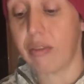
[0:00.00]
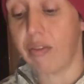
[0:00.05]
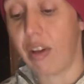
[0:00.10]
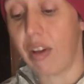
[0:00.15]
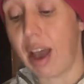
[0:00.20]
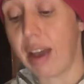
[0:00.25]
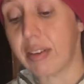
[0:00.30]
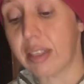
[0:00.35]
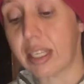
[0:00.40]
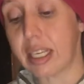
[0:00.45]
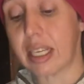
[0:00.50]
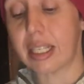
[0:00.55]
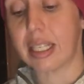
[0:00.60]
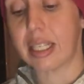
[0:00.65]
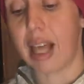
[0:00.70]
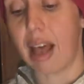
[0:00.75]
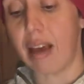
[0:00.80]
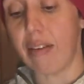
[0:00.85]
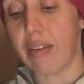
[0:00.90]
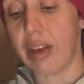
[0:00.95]
Five, six,
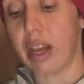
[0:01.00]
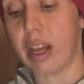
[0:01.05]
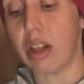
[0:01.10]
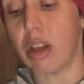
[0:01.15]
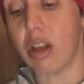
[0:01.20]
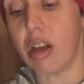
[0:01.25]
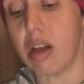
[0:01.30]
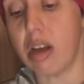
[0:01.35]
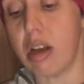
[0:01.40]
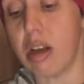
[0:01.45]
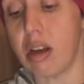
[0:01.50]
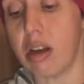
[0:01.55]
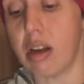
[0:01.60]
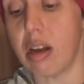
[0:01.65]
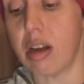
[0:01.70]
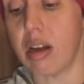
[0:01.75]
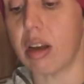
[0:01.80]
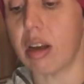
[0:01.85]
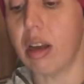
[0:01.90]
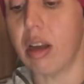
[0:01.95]
seven.
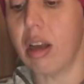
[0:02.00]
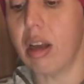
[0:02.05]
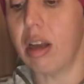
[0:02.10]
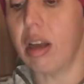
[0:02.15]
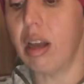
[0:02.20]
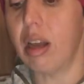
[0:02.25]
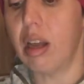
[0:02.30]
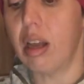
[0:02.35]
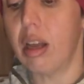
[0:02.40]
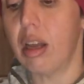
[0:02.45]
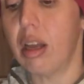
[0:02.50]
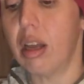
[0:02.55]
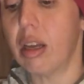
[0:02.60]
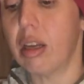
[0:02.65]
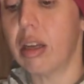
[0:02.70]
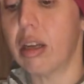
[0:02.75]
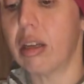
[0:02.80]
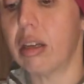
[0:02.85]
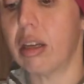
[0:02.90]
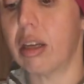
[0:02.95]
Look.
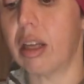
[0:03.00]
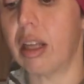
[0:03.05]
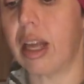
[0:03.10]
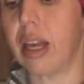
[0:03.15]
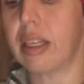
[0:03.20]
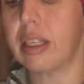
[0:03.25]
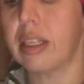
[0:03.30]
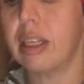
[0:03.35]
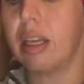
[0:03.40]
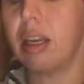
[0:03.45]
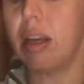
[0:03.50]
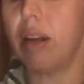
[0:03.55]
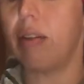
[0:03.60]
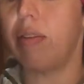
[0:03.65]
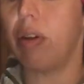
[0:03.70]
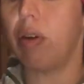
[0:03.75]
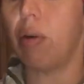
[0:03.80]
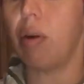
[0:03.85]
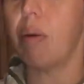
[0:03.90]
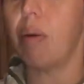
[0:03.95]
Collective,
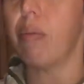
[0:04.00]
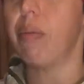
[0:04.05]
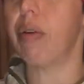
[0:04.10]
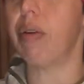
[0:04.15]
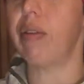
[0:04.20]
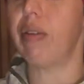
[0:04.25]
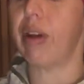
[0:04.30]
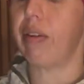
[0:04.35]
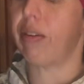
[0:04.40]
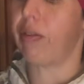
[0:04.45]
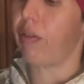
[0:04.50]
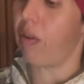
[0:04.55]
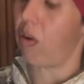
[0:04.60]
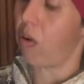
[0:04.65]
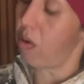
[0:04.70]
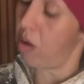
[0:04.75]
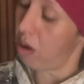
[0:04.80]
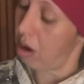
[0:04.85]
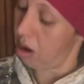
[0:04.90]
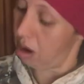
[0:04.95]
you are moving
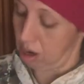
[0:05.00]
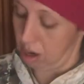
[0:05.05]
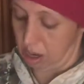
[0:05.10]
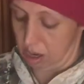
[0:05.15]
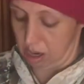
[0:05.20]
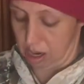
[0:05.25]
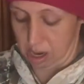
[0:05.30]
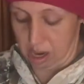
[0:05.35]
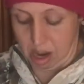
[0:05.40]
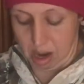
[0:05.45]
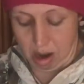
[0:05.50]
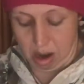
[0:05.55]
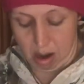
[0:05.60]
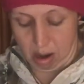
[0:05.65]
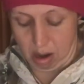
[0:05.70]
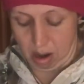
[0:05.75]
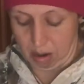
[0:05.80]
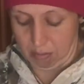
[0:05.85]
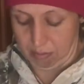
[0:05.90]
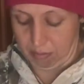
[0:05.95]
forward
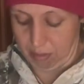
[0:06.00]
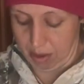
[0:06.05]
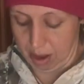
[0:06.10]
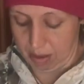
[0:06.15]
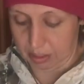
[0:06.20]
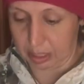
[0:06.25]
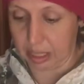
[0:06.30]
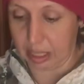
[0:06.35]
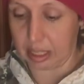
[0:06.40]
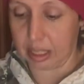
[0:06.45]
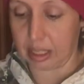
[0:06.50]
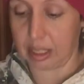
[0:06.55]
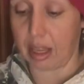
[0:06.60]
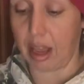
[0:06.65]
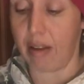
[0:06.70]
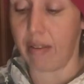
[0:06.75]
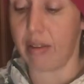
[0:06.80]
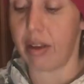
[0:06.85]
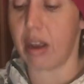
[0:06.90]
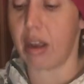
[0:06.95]
here. Five, six,
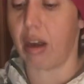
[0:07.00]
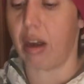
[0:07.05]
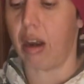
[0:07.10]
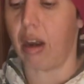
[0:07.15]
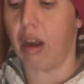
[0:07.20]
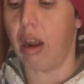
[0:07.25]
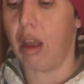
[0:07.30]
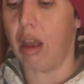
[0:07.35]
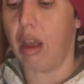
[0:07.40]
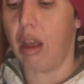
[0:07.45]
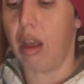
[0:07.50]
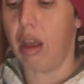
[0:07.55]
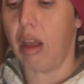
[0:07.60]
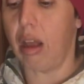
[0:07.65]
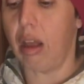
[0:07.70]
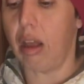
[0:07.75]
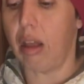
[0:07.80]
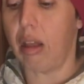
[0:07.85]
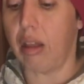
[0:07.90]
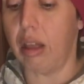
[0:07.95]
seven.
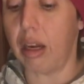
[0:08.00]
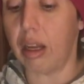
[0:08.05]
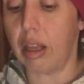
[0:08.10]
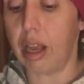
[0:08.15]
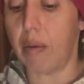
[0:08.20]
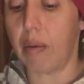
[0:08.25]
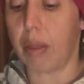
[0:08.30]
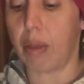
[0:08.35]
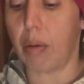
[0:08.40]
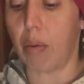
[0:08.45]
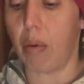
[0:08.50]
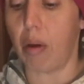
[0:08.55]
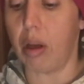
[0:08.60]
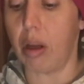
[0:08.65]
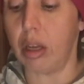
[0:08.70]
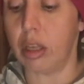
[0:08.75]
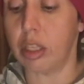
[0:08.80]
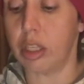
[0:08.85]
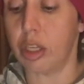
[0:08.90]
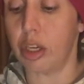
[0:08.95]
Literally, with the
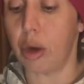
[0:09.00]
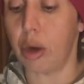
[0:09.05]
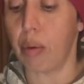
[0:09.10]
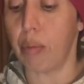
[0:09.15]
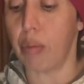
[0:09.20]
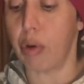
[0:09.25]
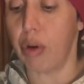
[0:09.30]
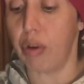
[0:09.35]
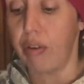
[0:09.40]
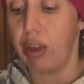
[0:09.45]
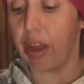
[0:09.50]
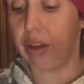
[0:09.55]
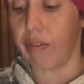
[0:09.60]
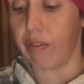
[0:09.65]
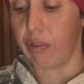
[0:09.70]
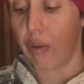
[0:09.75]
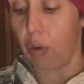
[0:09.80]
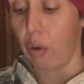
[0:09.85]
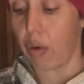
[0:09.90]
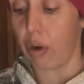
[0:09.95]
wands, you're moving
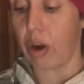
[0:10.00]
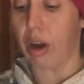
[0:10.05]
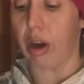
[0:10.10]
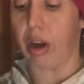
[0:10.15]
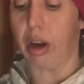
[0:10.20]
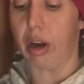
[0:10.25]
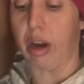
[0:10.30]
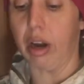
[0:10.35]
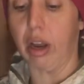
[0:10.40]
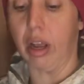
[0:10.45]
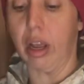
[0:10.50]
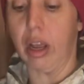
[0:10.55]
forward.